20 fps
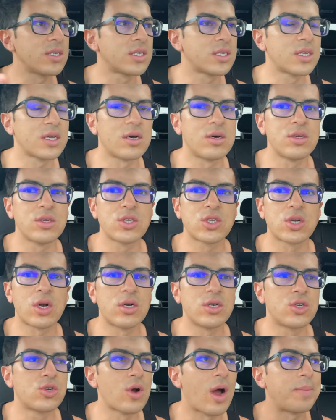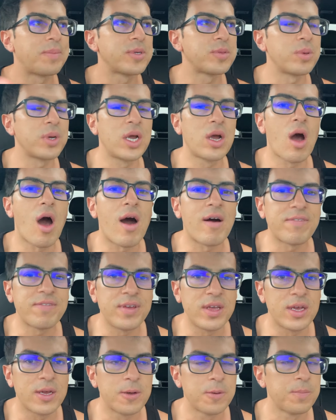sell start dropshipping
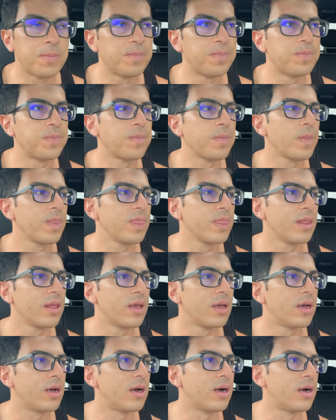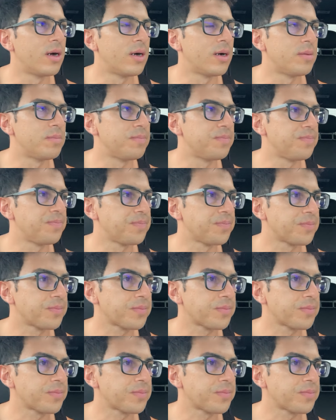coffee um